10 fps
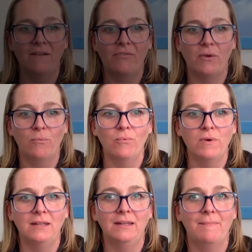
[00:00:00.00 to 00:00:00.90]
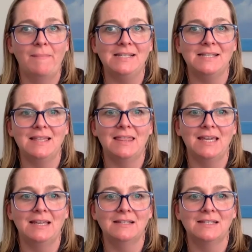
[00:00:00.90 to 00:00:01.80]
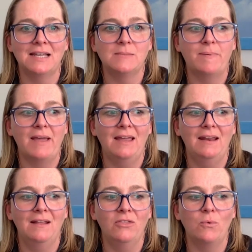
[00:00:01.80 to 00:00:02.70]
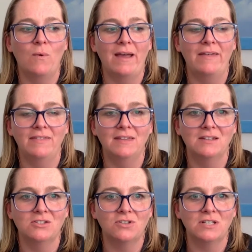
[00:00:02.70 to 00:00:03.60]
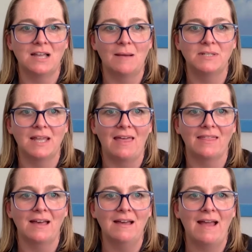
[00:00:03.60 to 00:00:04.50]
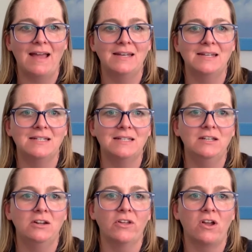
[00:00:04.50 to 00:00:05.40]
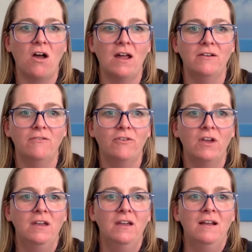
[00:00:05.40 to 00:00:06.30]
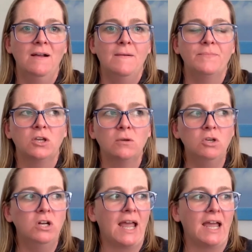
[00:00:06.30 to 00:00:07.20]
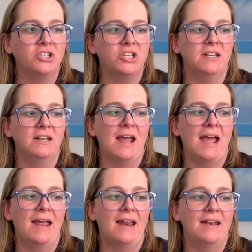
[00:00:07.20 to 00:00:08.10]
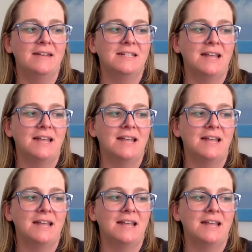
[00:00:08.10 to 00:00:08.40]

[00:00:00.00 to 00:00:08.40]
of the really amazing things has been the way that the industry has come together, and, you know, the kind of communication and